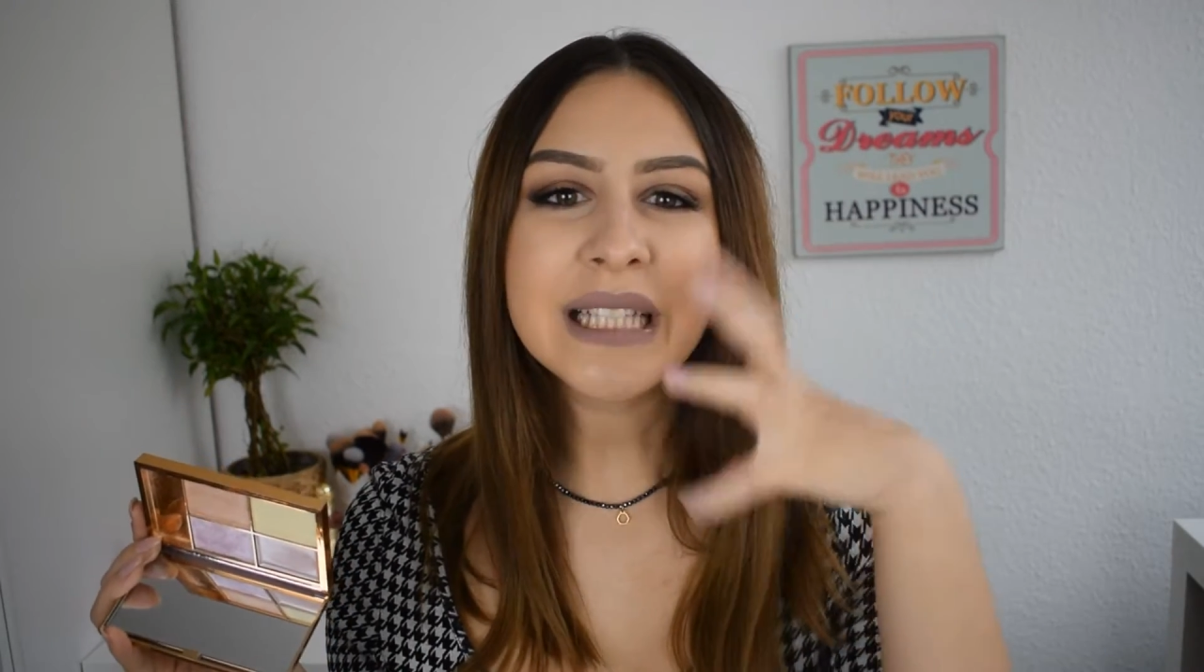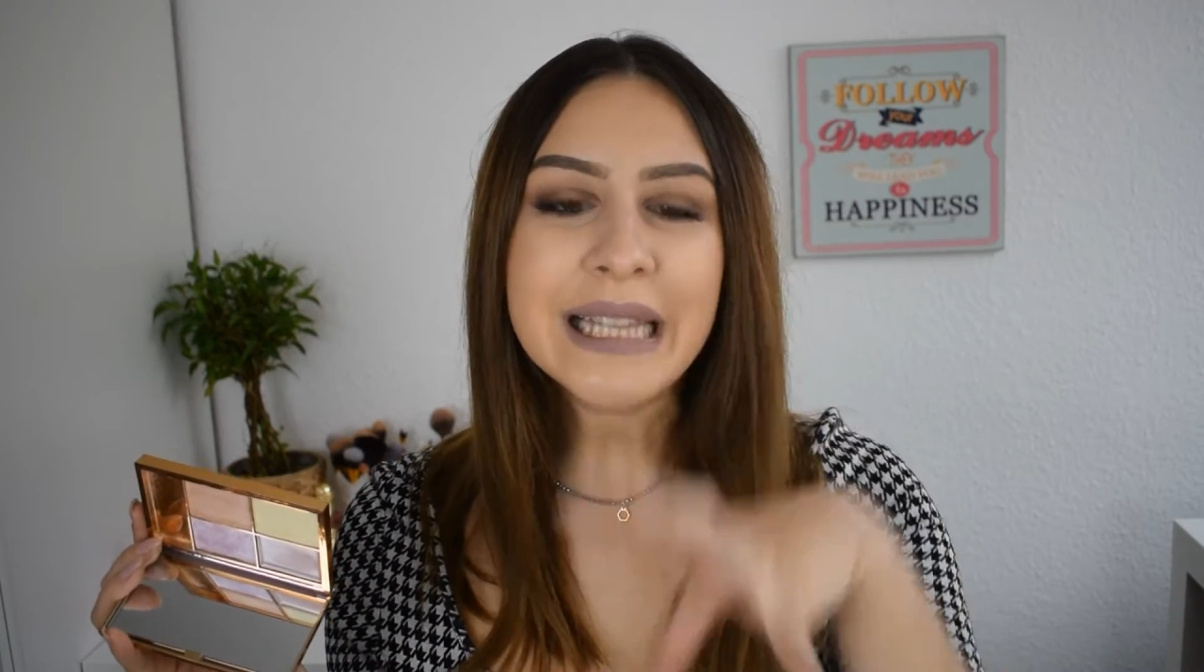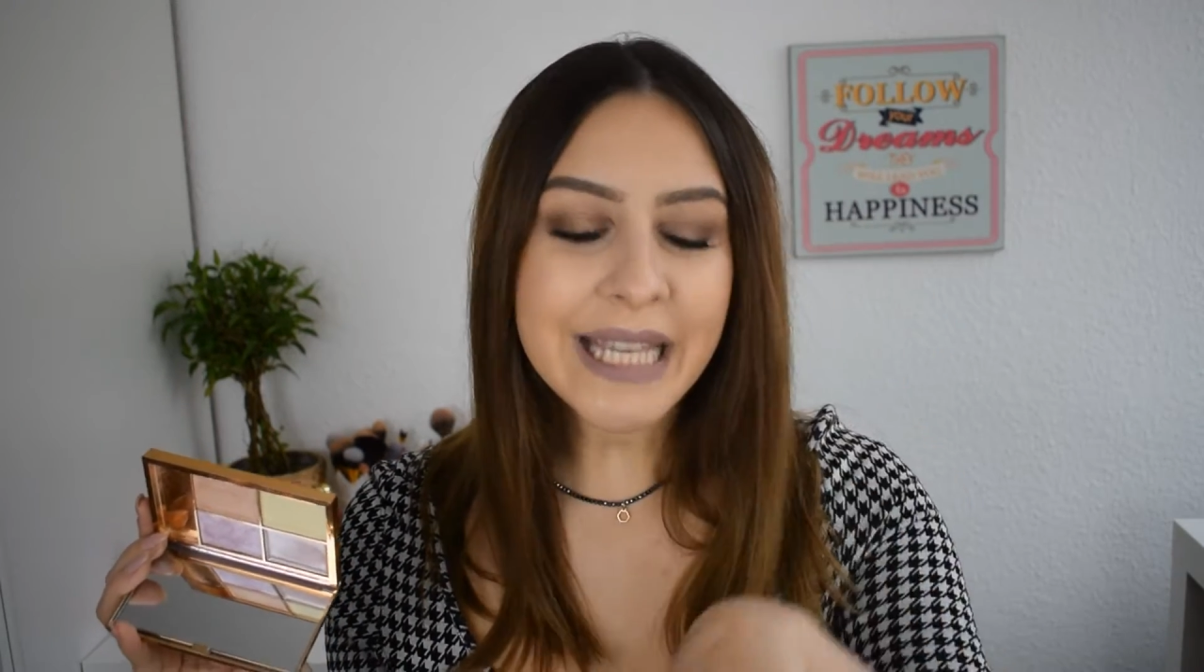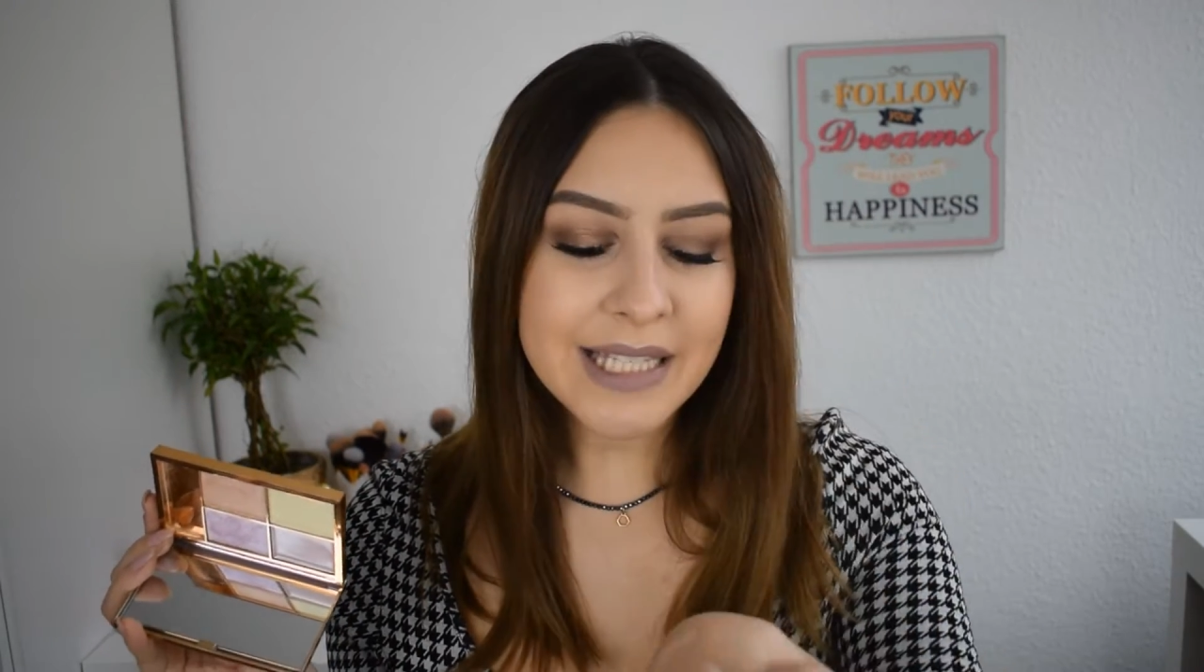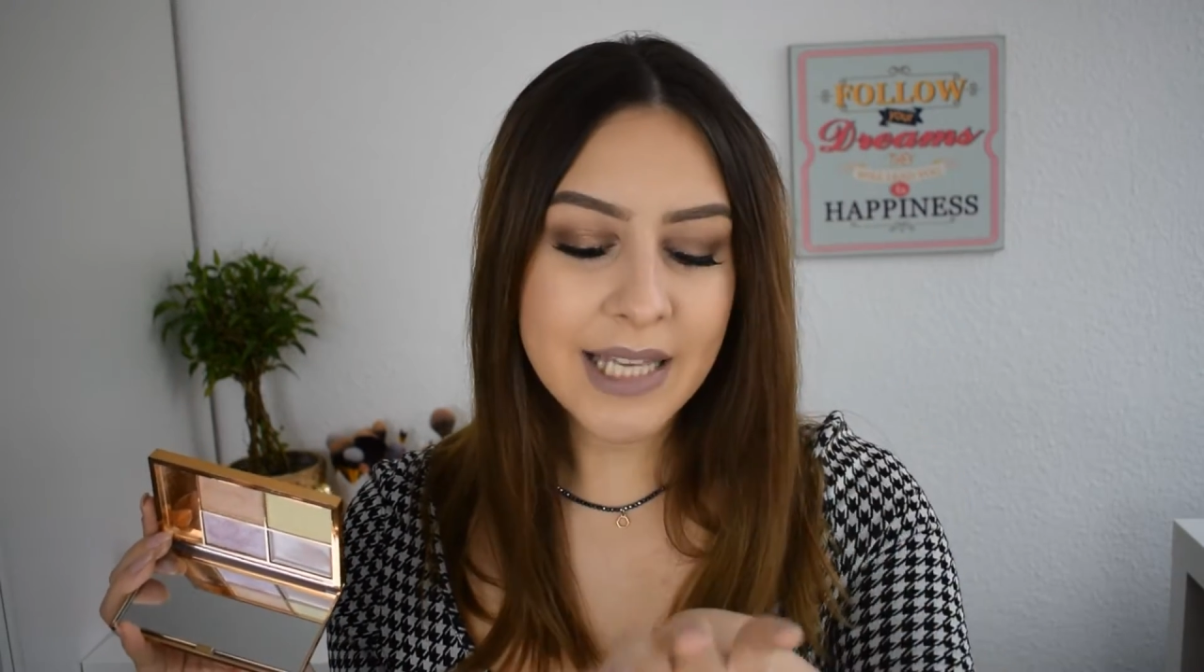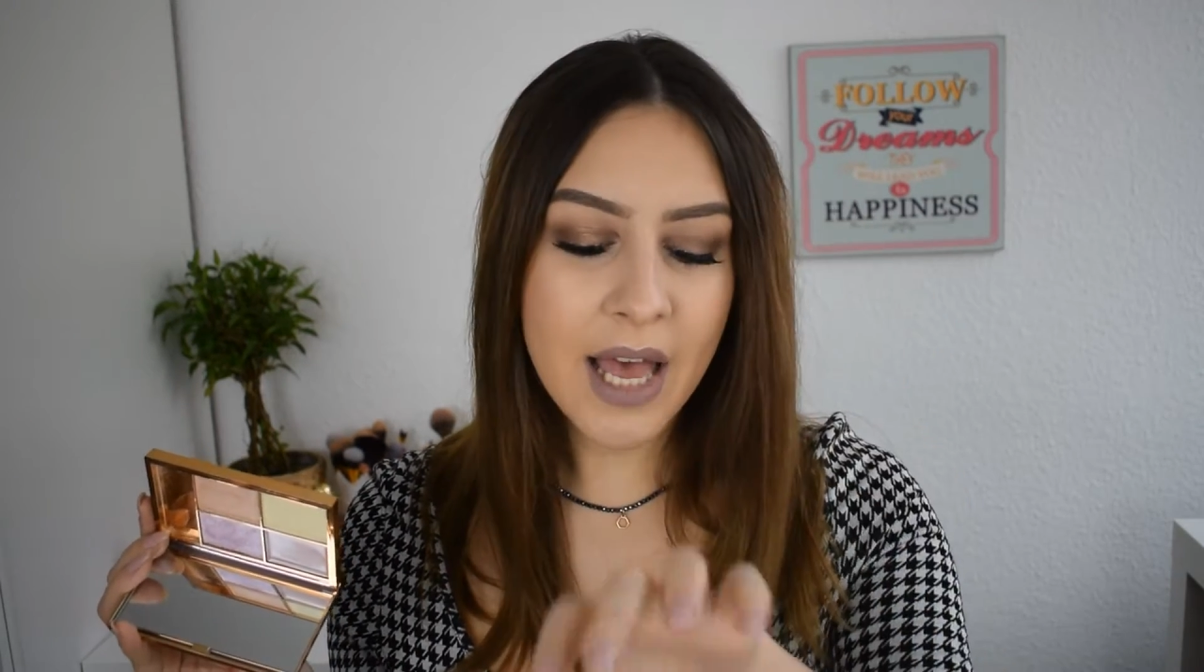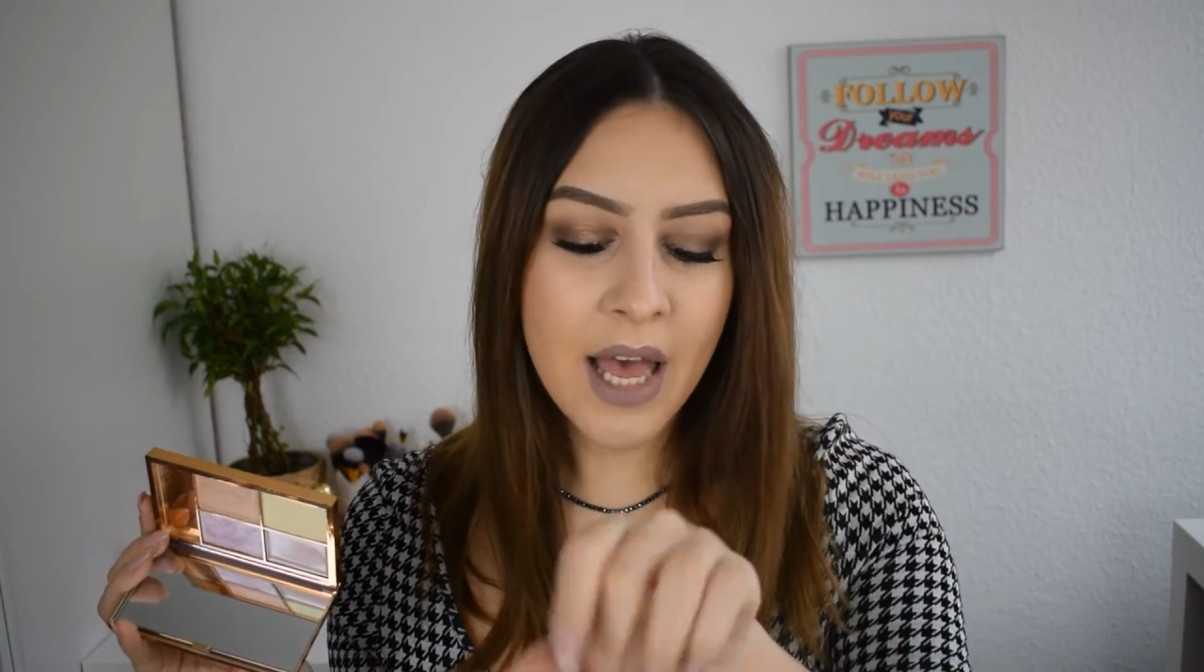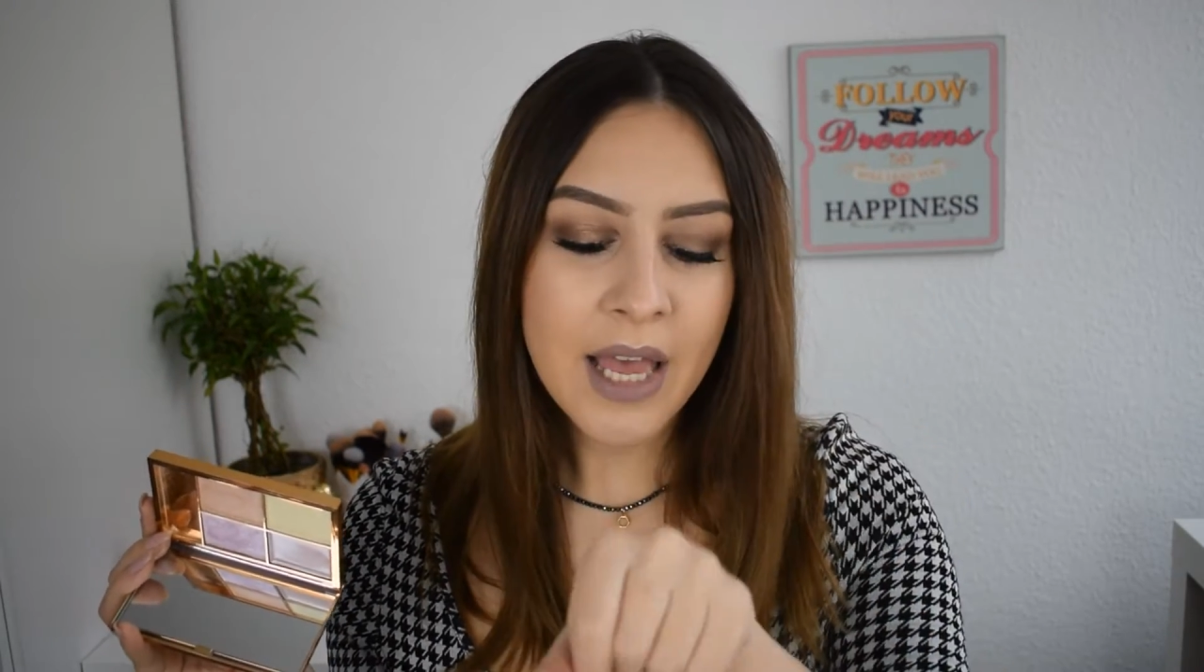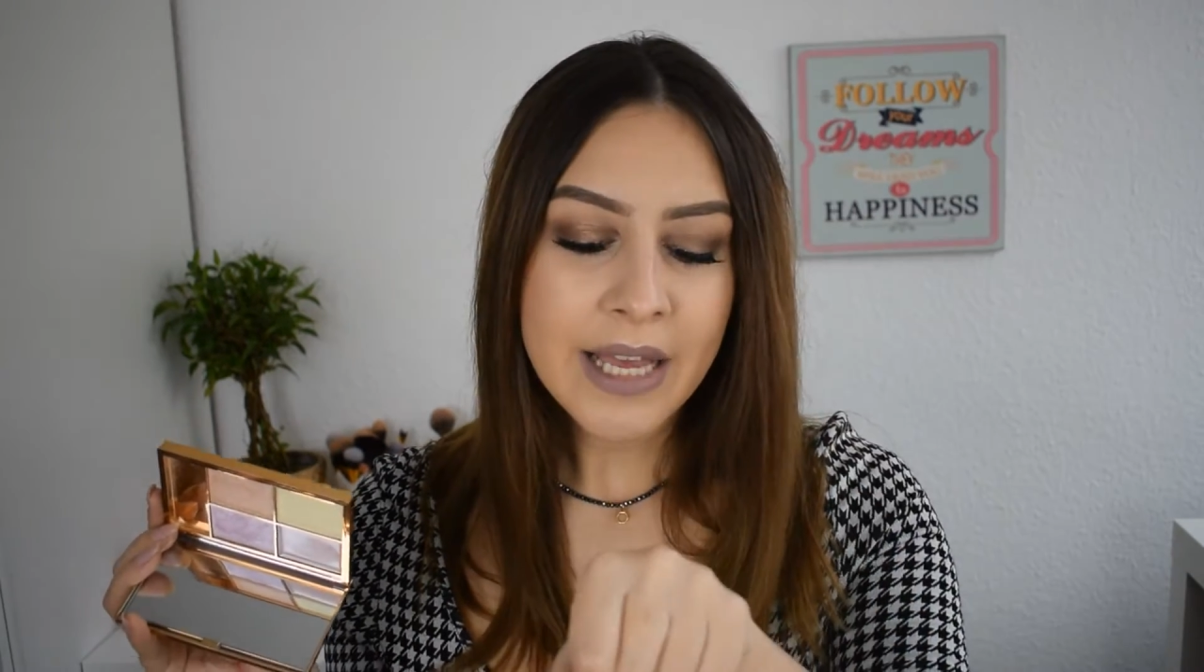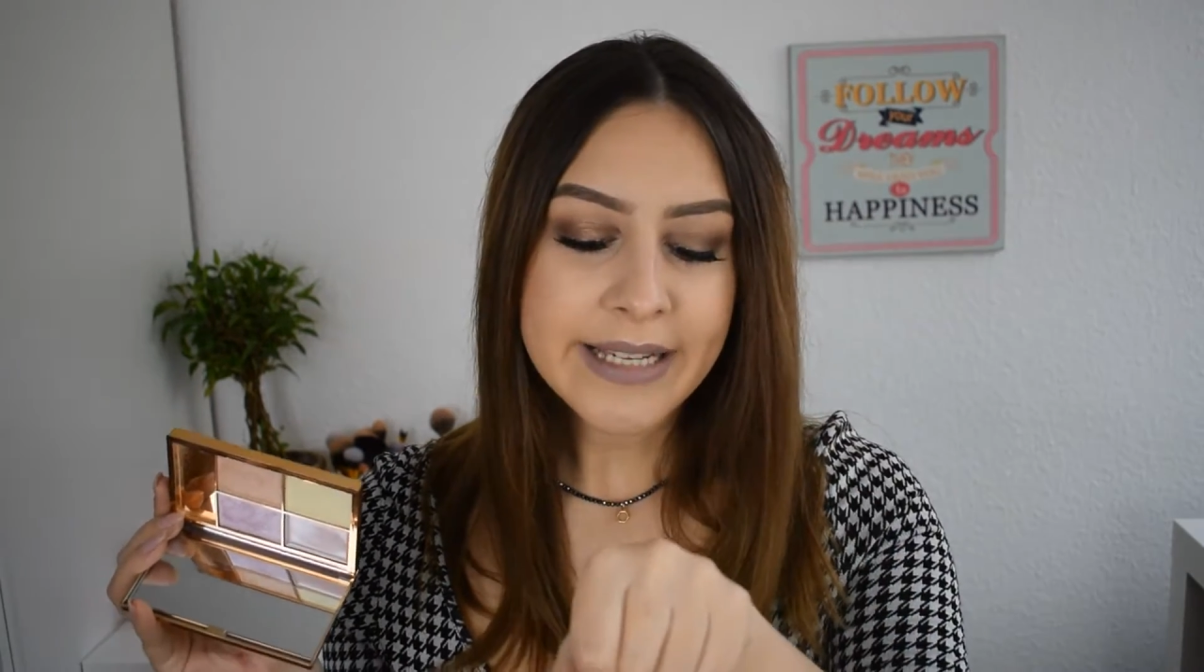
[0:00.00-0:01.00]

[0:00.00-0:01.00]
glitter,